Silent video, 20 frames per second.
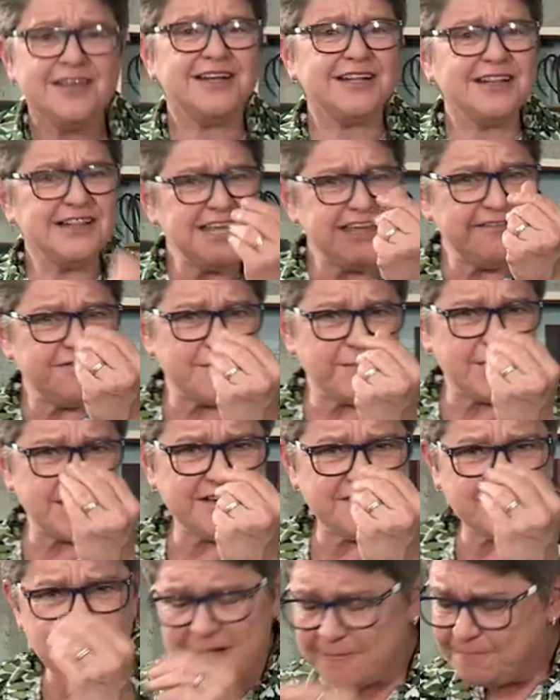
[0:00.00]
It'll leave a bit
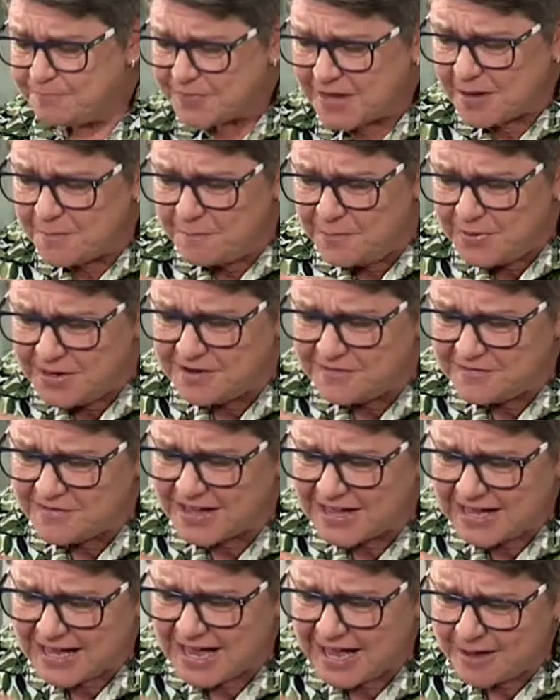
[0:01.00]
of a bit of
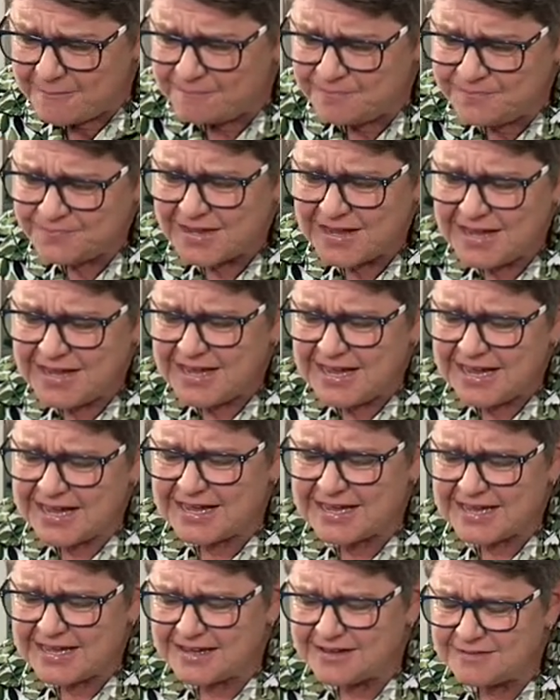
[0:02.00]
a um,
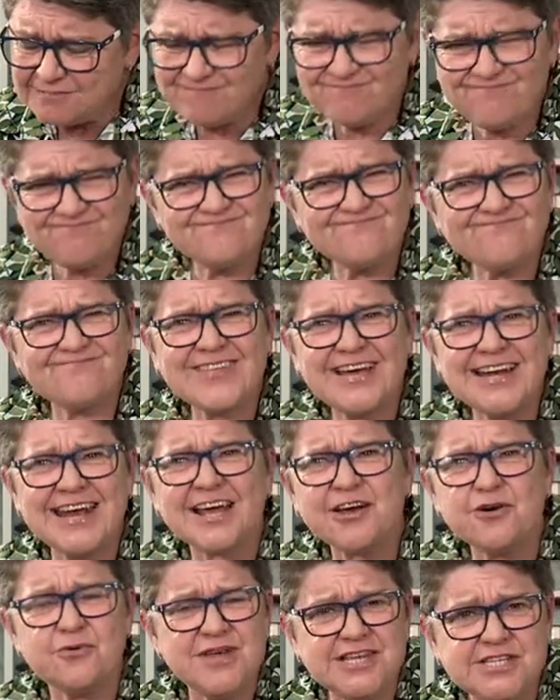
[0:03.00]
um,
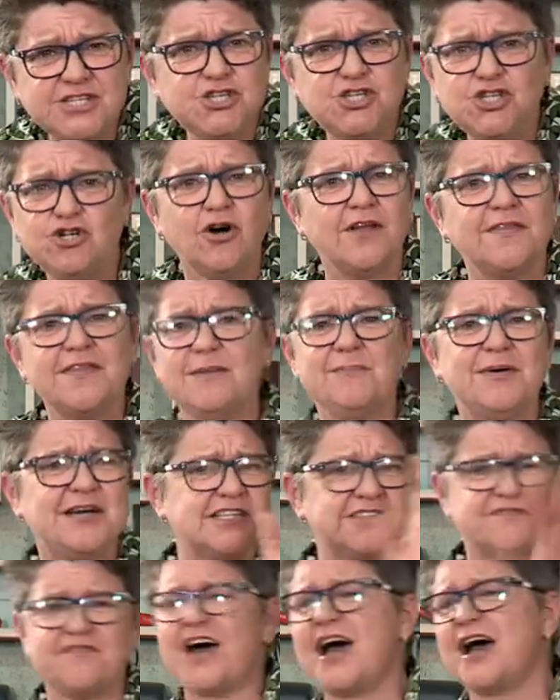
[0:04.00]
like a residue on there, but
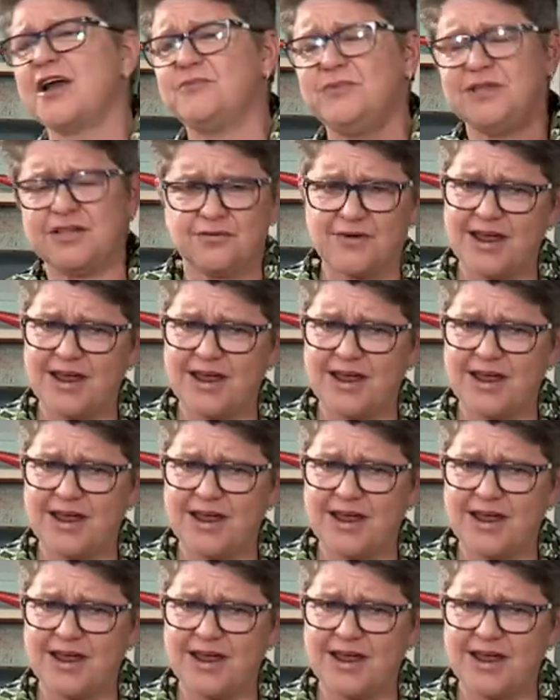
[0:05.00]
it's fine. When the